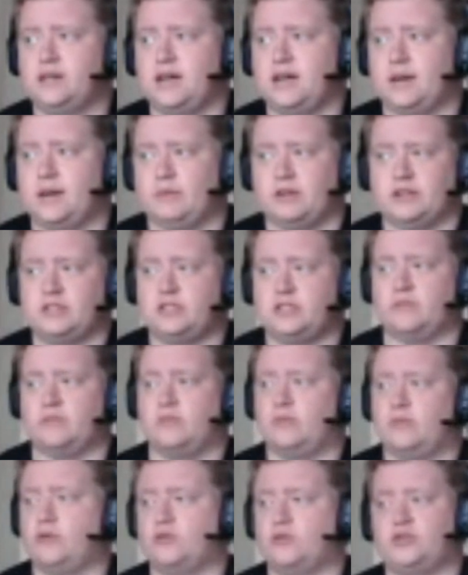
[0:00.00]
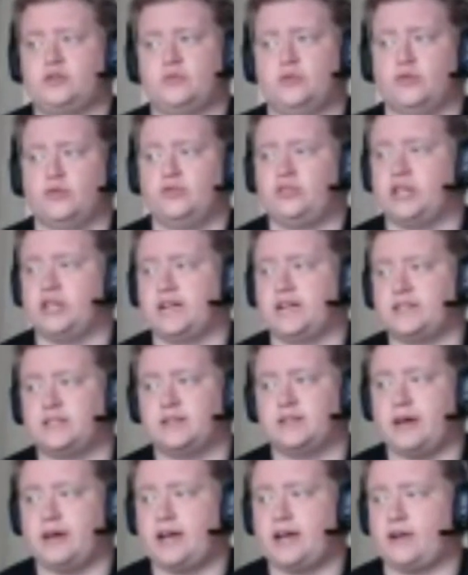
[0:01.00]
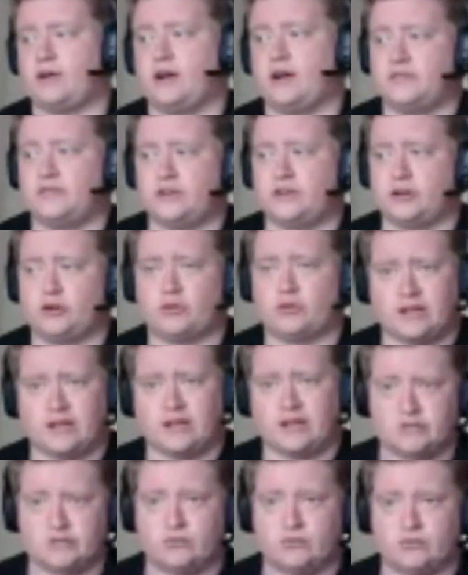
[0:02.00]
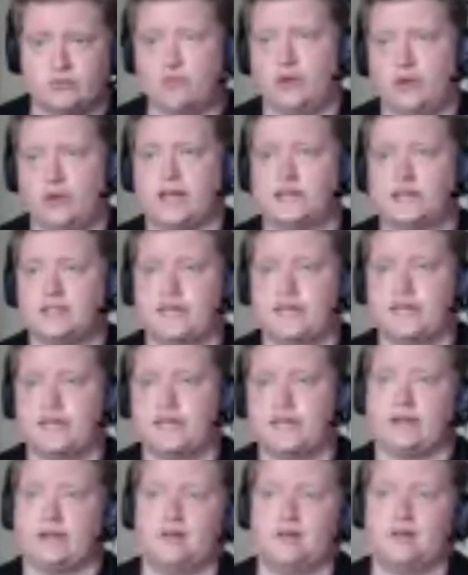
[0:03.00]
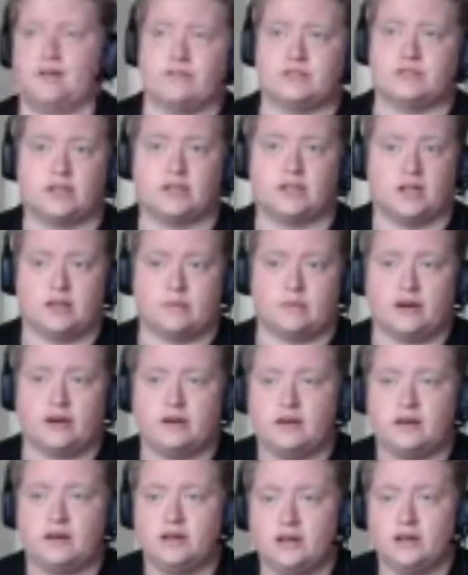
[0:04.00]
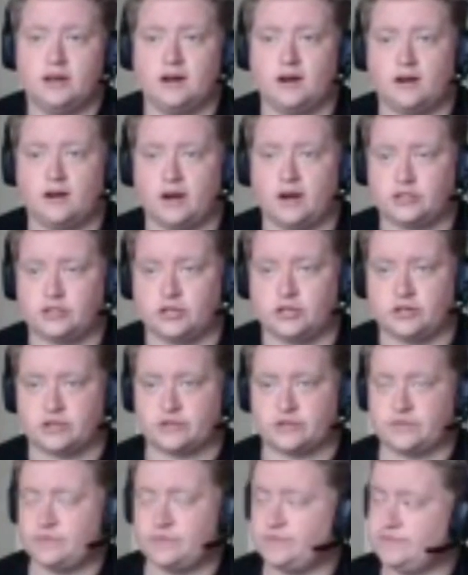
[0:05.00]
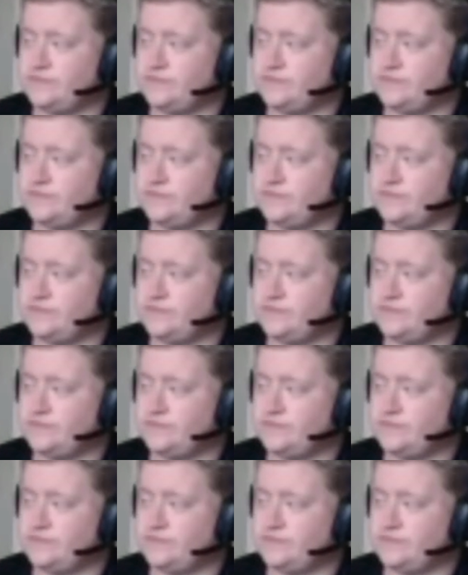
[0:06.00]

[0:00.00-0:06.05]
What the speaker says: mean, some more smooth jazz in the background than crazy wicked techno like every single other bar. All right, Josh.